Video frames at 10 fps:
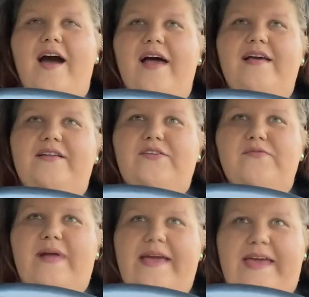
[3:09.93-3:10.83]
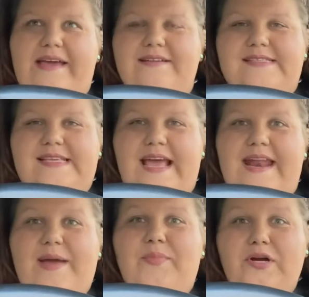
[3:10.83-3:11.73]
new leggings, and
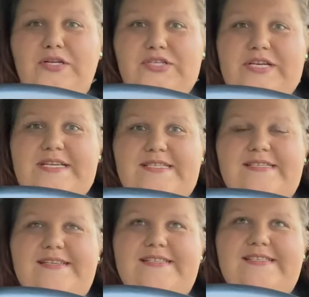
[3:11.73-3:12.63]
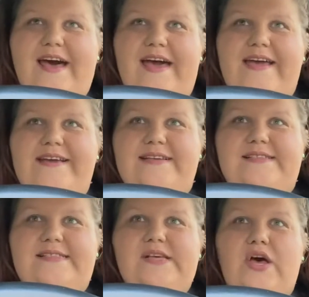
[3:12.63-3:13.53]
I purchased a
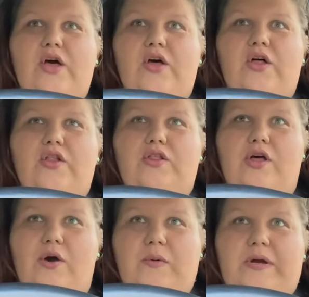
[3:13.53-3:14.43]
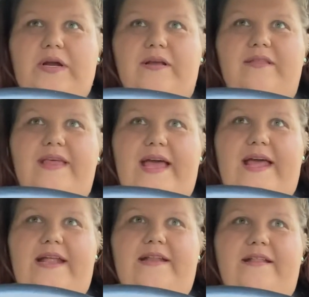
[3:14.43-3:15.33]
size lower
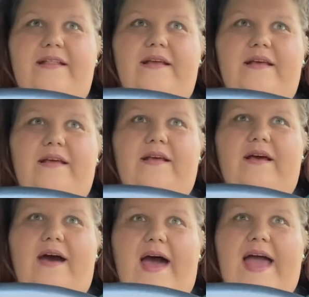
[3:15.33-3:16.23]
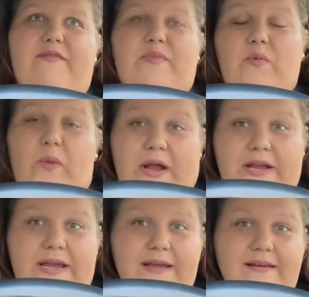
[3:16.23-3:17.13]
than I had been
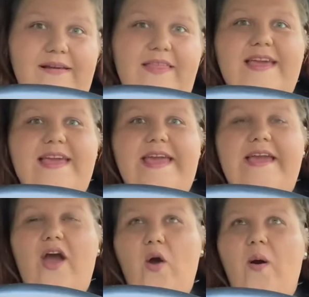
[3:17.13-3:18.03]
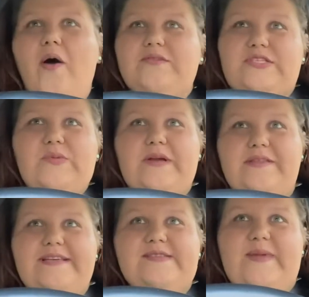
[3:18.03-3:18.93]
wearing, thinking, oh, I'll just wear
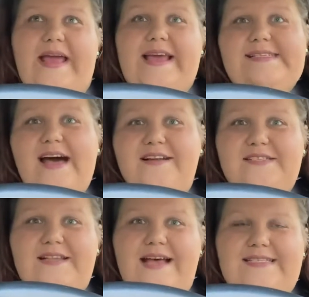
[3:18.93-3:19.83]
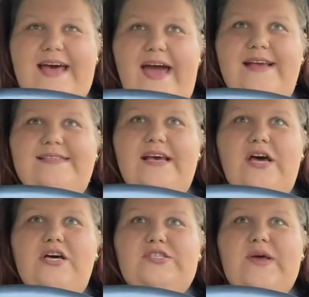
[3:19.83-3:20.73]
these when I get down to that size.
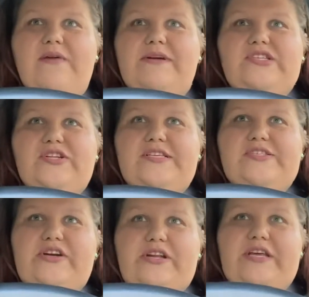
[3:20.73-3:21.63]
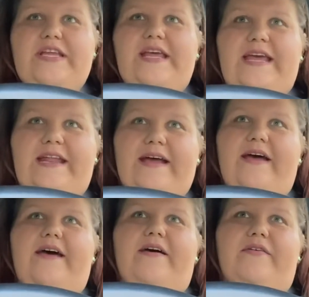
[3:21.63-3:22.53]
So I originally started in
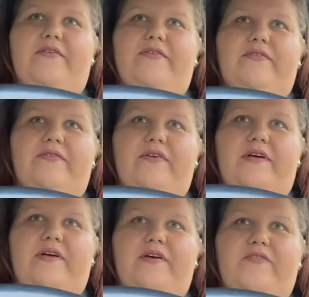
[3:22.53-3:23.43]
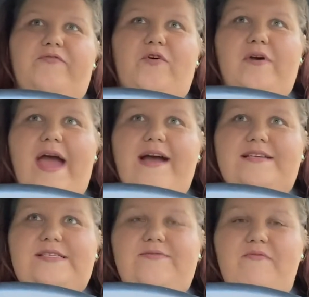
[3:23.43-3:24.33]
a
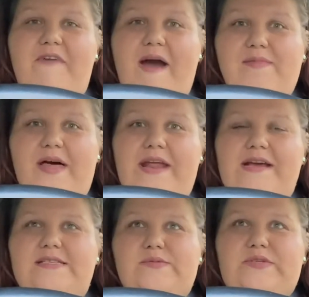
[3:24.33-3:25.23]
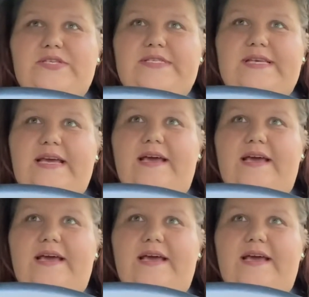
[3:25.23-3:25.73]
4X from Fabletics, which is I